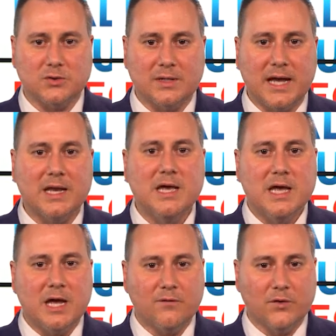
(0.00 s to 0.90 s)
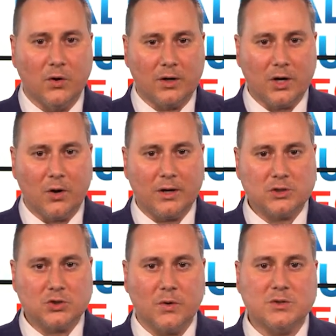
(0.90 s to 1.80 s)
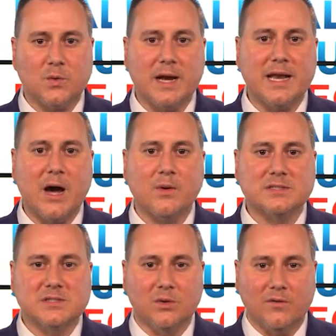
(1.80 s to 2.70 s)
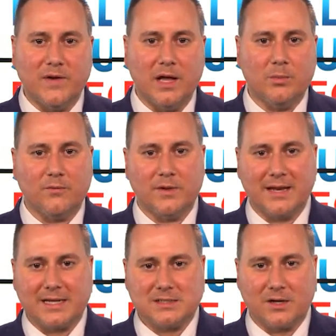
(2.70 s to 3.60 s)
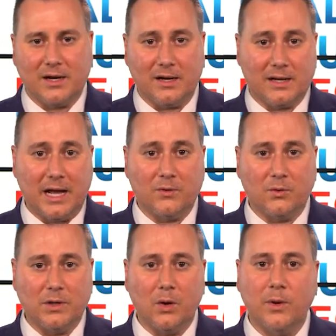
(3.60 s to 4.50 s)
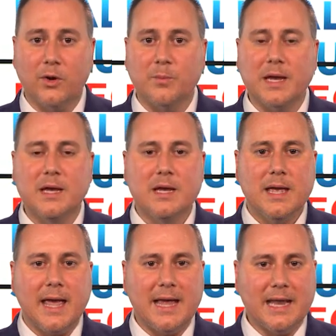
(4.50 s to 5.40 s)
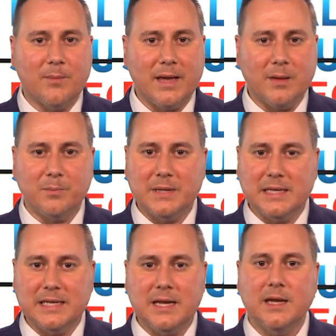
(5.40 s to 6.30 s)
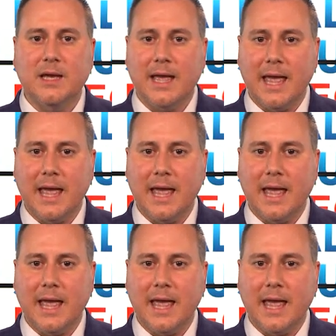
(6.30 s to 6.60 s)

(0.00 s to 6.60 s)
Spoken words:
So again, if your current insurance right now is still available for the next calendar year, whether it be an MAPD,